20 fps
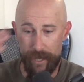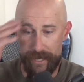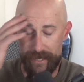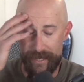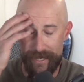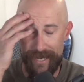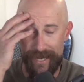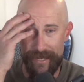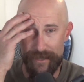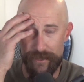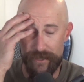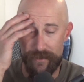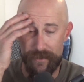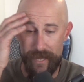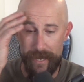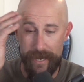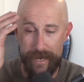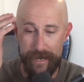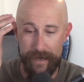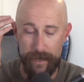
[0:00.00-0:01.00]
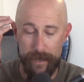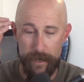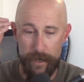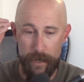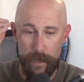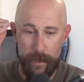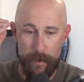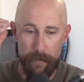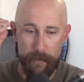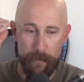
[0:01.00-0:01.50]
it's they
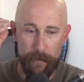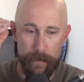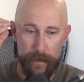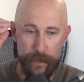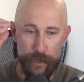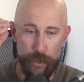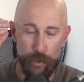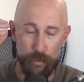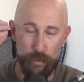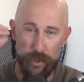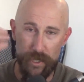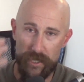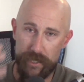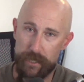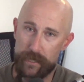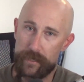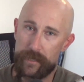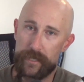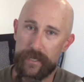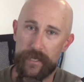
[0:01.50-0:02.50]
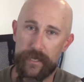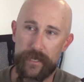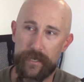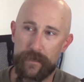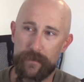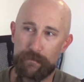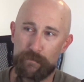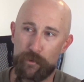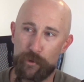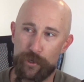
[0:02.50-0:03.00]
you listen to the
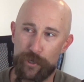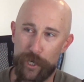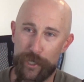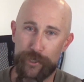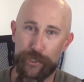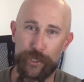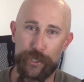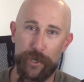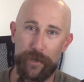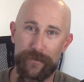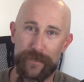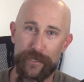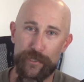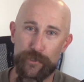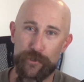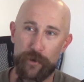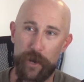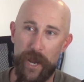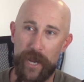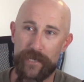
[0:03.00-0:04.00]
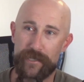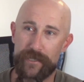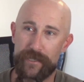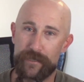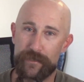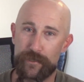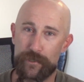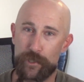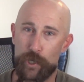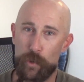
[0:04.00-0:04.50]
production on these tracks and
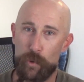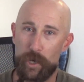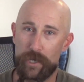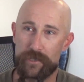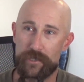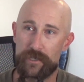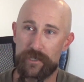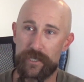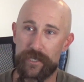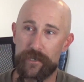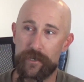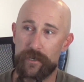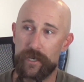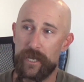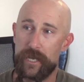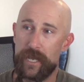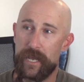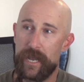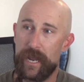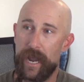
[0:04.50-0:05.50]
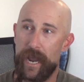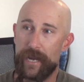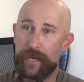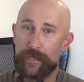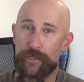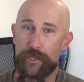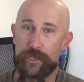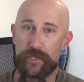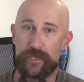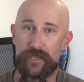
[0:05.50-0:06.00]
it's so austere and it's
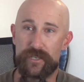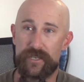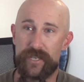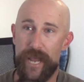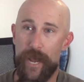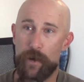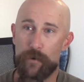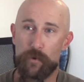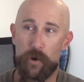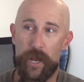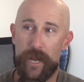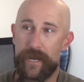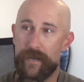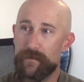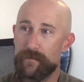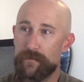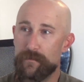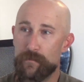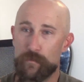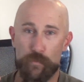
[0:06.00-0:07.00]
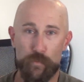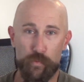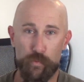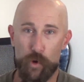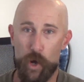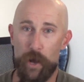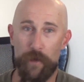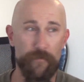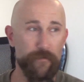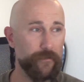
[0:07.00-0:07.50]
just downright
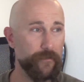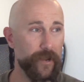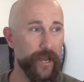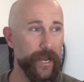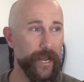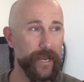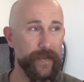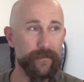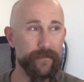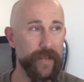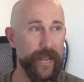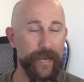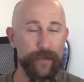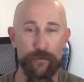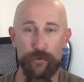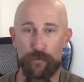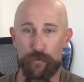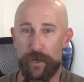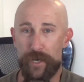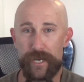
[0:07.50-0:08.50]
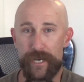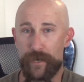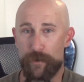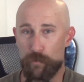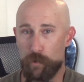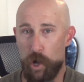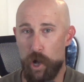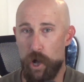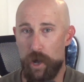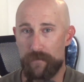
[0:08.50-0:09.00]
rough and and gritty and
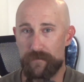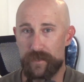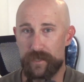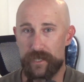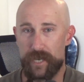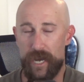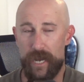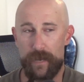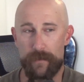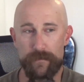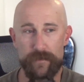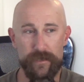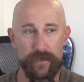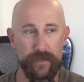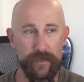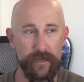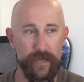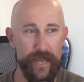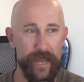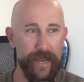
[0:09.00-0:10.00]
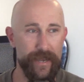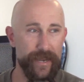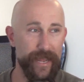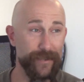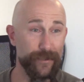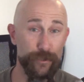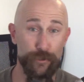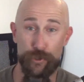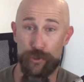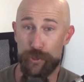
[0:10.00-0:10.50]
raw oftentimes, and as
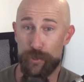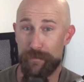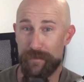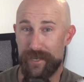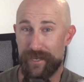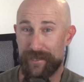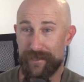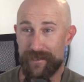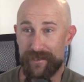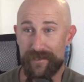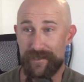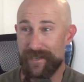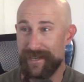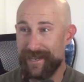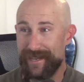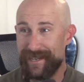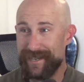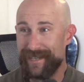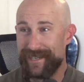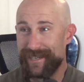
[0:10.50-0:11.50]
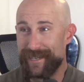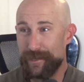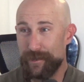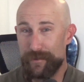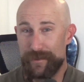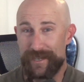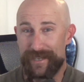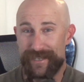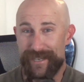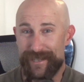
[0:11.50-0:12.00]
it should be because you know
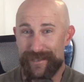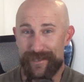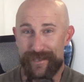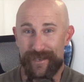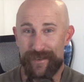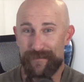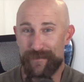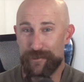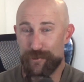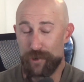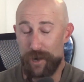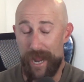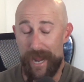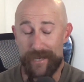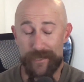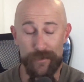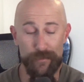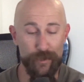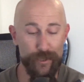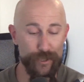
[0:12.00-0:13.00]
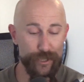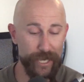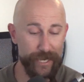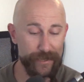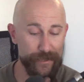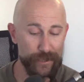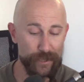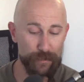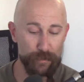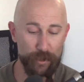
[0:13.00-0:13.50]
the intensity of the tracks and what
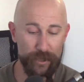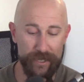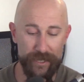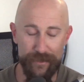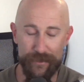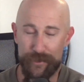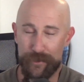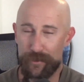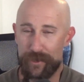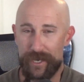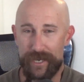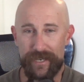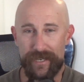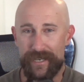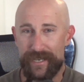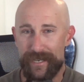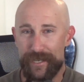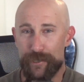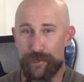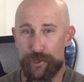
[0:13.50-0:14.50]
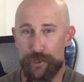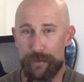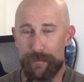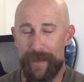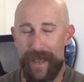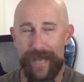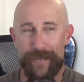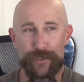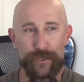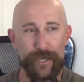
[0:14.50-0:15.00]
Jason's bringing to it should
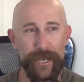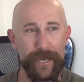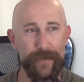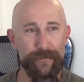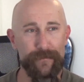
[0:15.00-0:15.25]
match that.